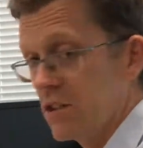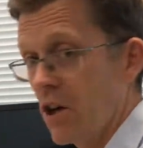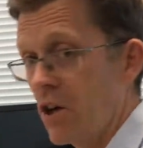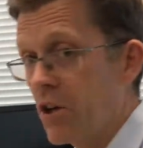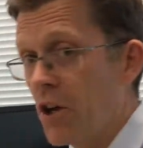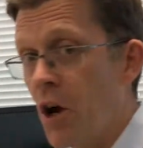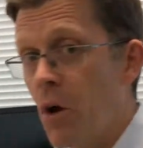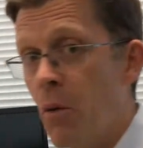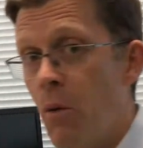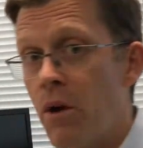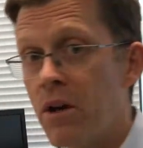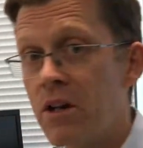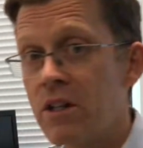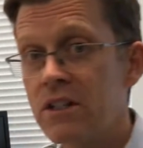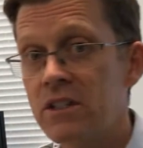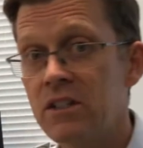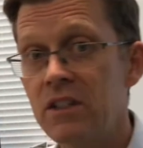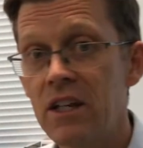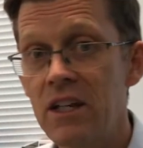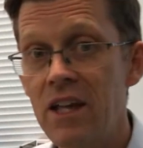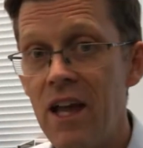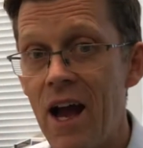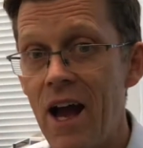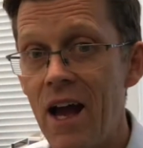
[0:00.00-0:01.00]
I don't want to
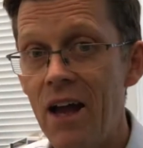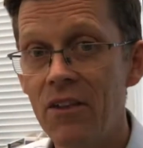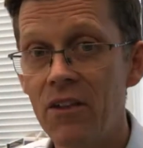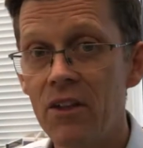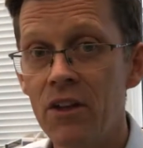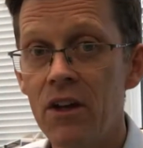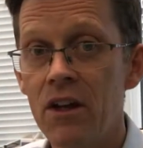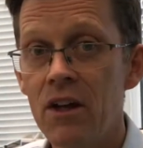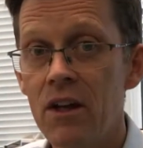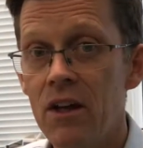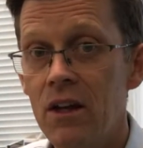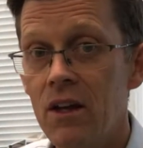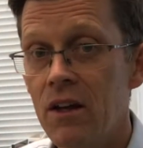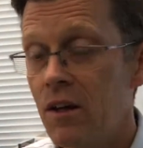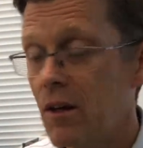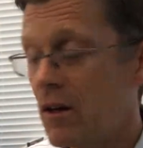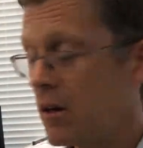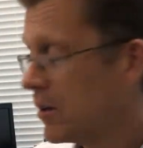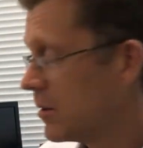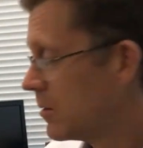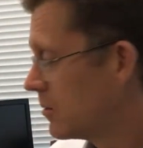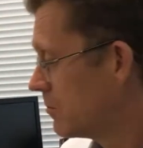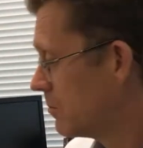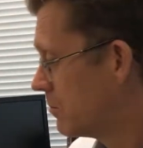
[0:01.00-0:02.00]
see other
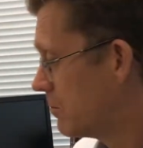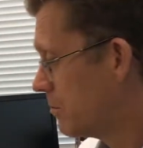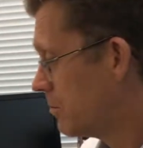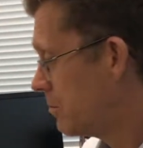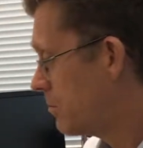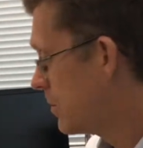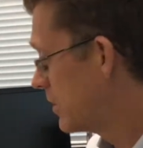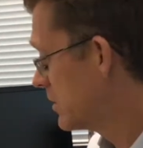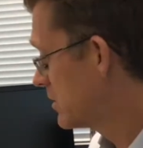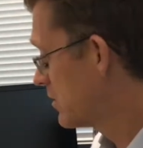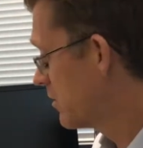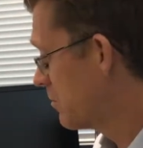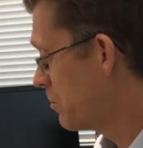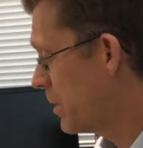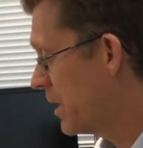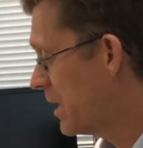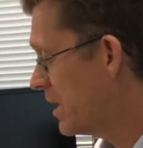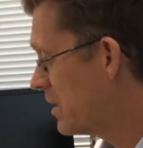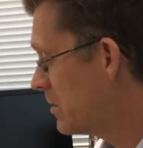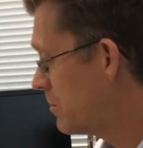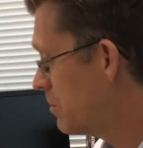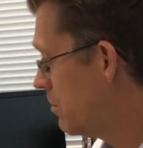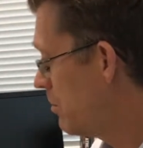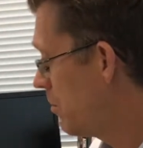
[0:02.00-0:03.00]
bits of
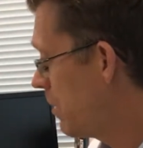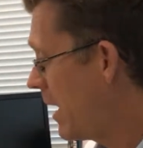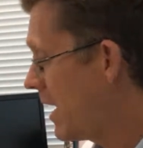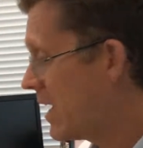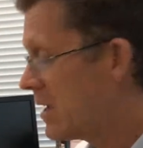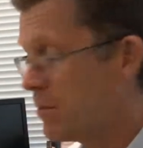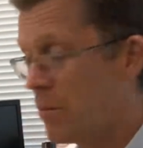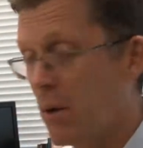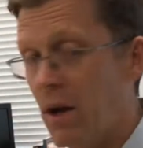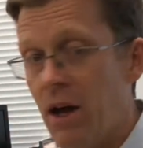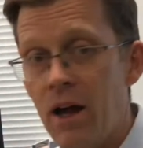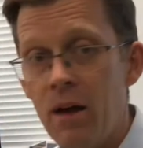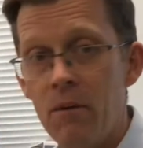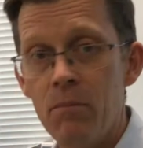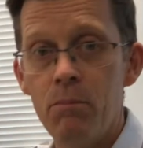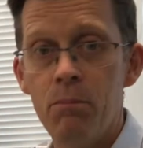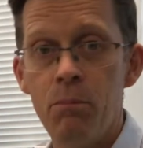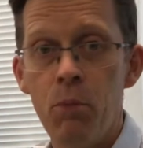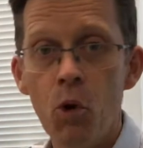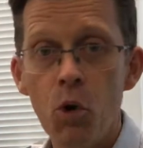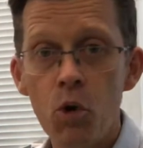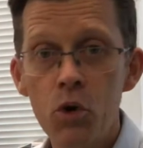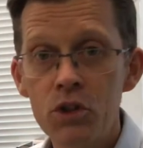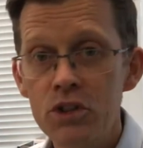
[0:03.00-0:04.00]
paper,
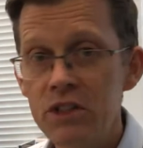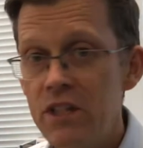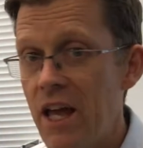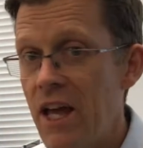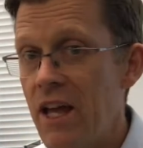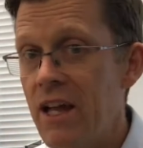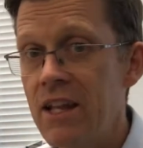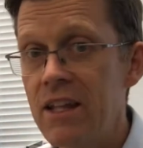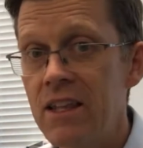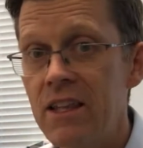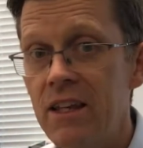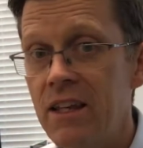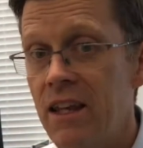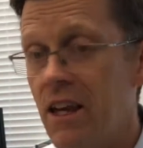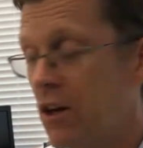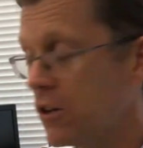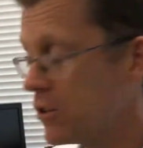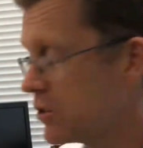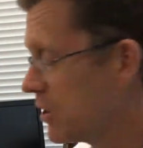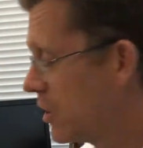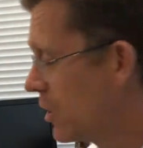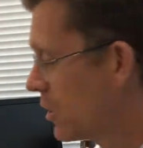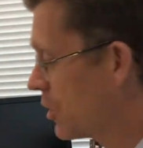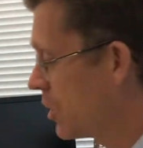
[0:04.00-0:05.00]
books, anything
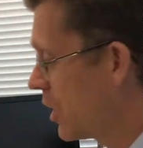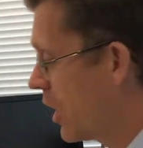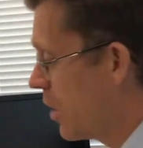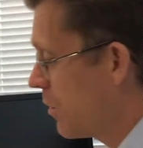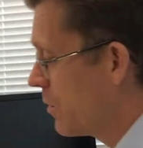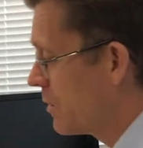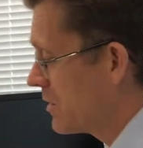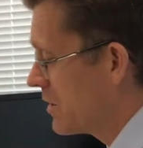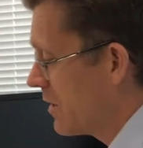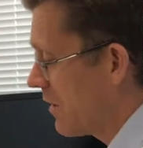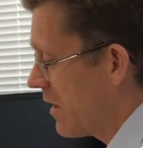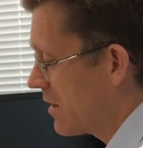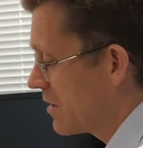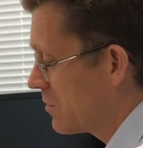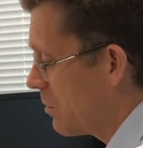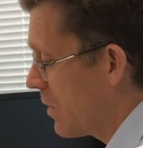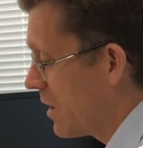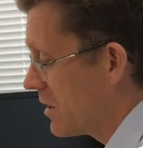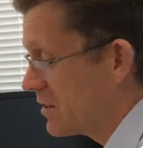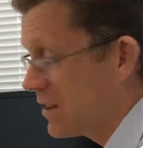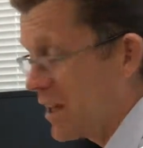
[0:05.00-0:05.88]
else go into that space.